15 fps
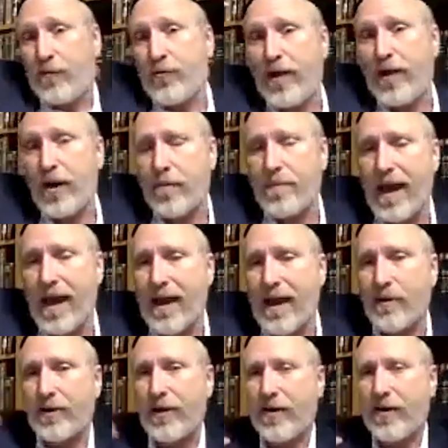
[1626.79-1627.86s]
your hair back,
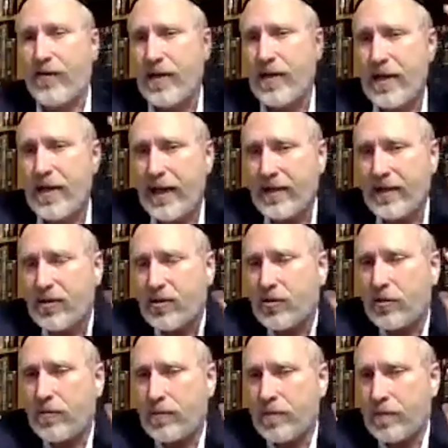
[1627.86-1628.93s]
whatever. It's a
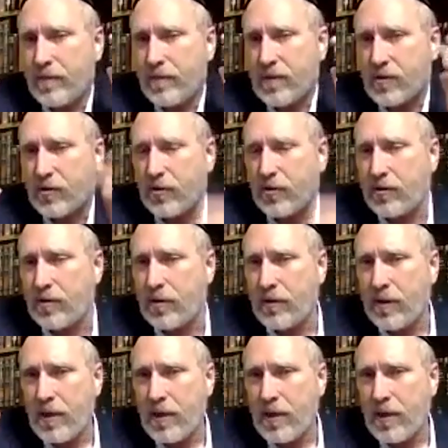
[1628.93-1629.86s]
certain